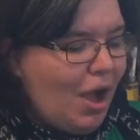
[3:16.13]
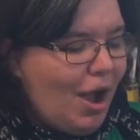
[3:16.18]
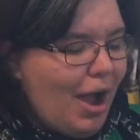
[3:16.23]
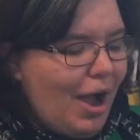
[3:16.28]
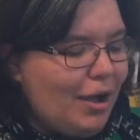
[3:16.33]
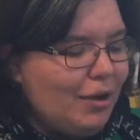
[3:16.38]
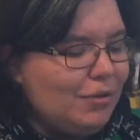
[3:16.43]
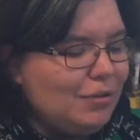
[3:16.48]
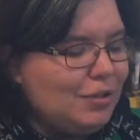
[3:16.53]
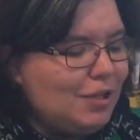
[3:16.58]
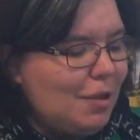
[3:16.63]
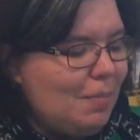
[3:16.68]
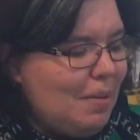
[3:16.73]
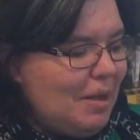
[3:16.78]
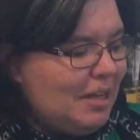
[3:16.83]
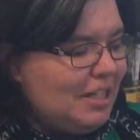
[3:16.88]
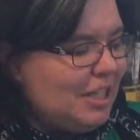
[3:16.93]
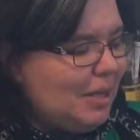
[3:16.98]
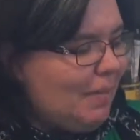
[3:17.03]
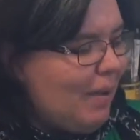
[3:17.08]
I also
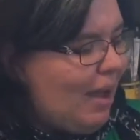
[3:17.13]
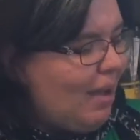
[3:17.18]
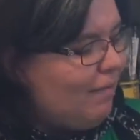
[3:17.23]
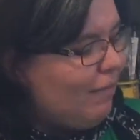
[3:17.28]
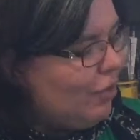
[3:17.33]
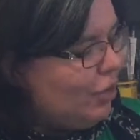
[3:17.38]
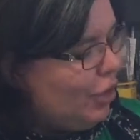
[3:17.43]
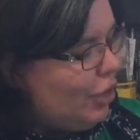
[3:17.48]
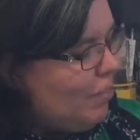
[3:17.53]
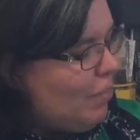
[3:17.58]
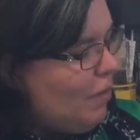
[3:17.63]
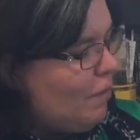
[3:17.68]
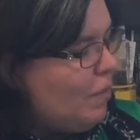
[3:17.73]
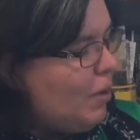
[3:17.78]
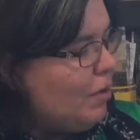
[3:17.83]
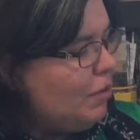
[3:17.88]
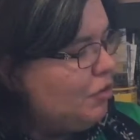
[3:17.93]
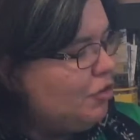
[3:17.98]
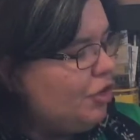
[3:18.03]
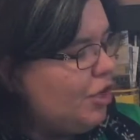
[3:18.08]
picked up a volume of
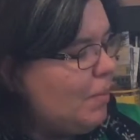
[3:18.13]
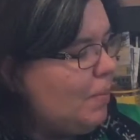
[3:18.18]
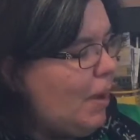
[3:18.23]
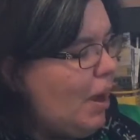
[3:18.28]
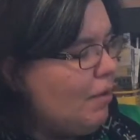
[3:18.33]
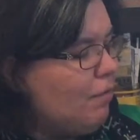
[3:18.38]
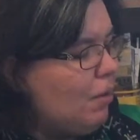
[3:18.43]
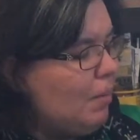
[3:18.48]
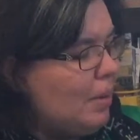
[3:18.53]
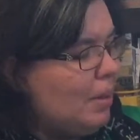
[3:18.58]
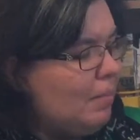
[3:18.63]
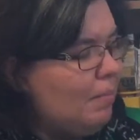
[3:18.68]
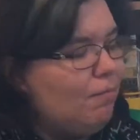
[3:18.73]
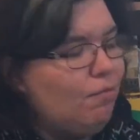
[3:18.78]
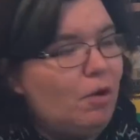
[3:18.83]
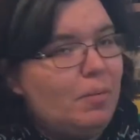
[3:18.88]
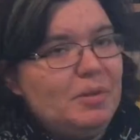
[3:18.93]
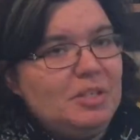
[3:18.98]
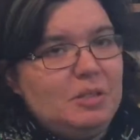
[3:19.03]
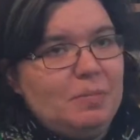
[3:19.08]
poetry by
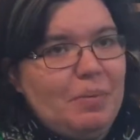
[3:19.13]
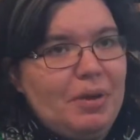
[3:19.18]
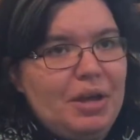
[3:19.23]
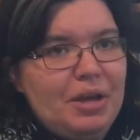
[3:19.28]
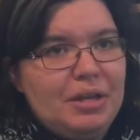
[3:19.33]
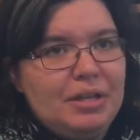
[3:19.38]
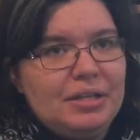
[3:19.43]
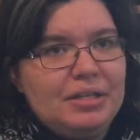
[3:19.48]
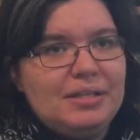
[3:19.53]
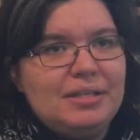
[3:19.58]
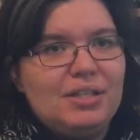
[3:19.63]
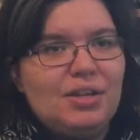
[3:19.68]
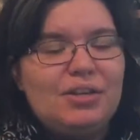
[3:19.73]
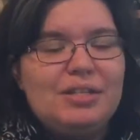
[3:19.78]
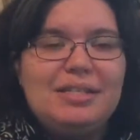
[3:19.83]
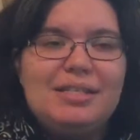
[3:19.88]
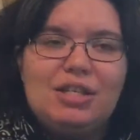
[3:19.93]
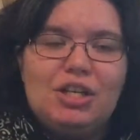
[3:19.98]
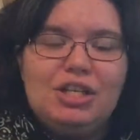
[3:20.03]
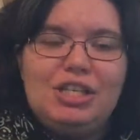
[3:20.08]
Robert Burns, so
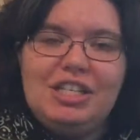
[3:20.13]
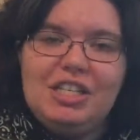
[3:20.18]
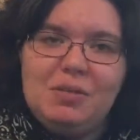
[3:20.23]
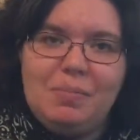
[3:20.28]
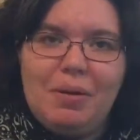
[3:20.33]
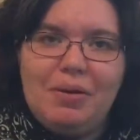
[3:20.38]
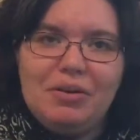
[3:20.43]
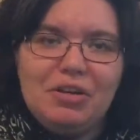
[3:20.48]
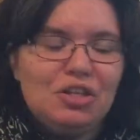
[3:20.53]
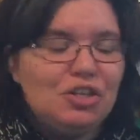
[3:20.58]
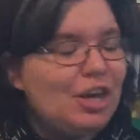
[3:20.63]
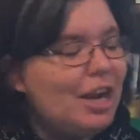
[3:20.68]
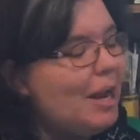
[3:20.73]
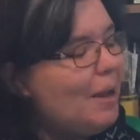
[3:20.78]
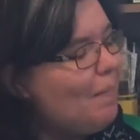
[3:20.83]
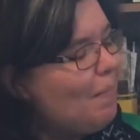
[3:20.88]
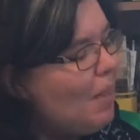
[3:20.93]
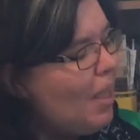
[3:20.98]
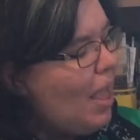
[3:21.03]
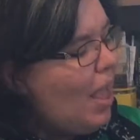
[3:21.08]
it's Scottish poetry.